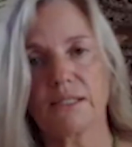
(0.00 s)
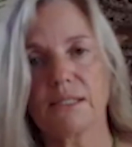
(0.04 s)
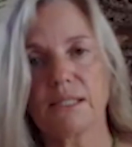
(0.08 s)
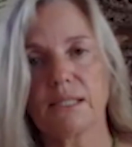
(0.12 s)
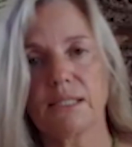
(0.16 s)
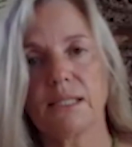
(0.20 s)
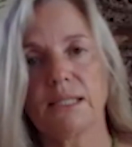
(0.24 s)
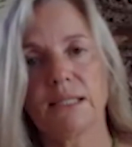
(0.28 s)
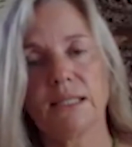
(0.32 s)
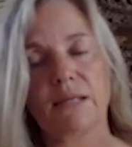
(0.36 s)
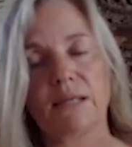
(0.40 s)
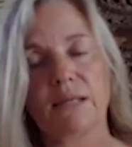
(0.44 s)
I
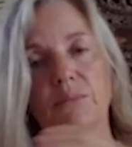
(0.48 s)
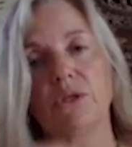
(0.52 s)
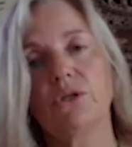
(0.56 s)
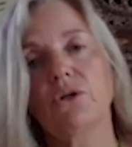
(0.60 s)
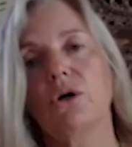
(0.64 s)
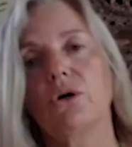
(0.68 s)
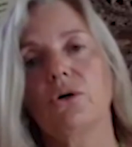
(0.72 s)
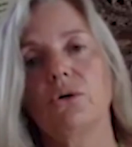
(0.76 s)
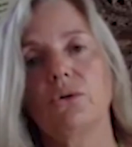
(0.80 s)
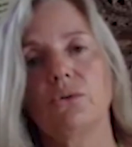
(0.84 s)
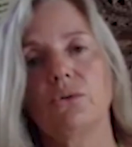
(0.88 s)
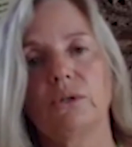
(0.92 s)
said, he let me
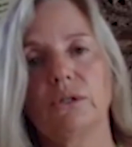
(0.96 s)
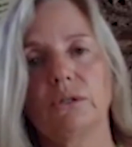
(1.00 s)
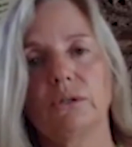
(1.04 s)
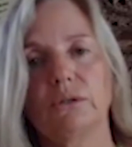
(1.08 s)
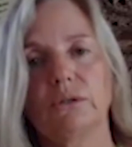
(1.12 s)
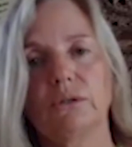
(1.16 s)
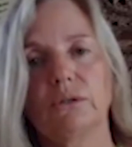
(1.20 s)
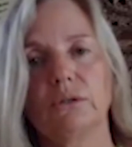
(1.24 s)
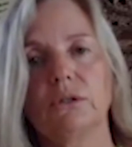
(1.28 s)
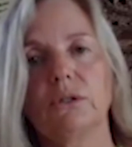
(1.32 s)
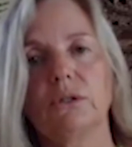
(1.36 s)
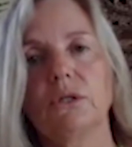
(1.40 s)
go,
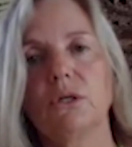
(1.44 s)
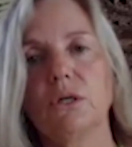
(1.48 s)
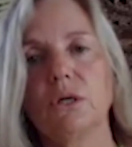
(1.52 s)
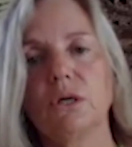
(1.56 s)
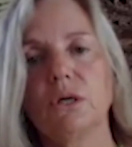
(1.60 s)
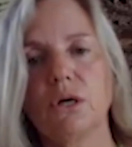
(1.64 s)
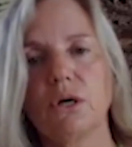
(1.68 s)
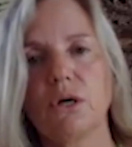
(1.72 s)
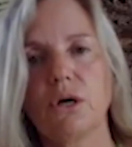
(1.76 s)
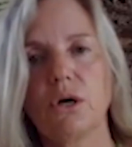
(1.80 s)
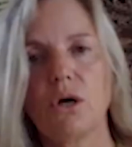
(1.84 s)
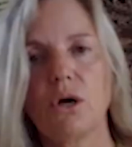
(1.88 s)
and
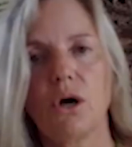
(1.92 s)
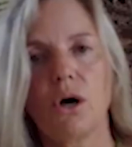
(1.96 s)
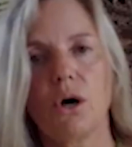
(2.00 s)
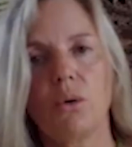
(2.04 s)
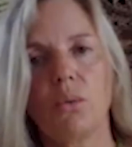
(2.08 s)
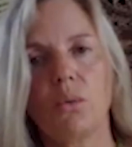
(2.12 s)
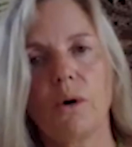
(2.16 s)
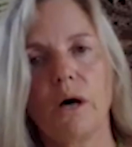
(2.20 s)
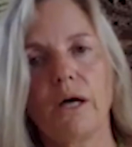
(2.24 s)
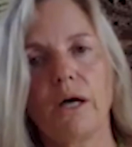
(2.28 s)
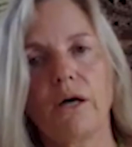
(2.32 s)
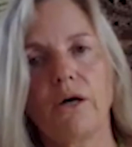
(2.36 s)

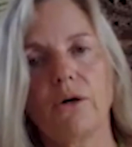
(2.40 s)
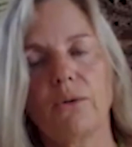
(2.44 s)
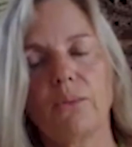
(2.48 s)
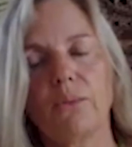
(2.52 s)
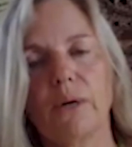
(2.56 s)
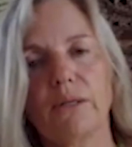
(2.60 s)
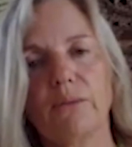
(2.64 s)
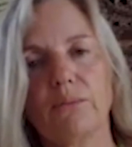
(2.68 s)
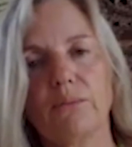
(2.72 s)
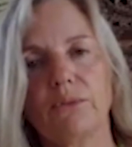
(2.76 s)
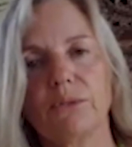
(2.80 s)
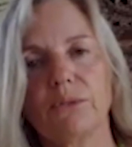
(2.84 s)
away I
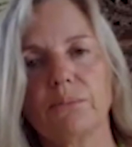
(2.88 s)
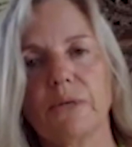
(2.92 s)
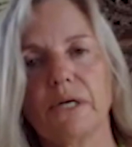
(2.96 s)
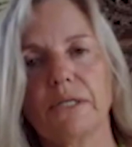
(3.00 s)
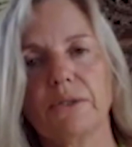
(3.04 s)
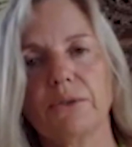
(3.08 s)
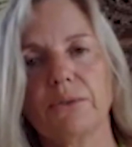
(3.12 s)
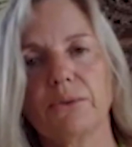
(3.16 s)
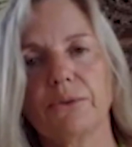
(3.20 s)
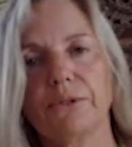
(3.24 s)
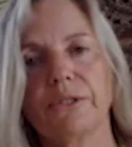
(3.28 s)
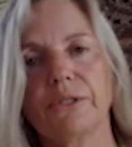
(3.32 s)
went with my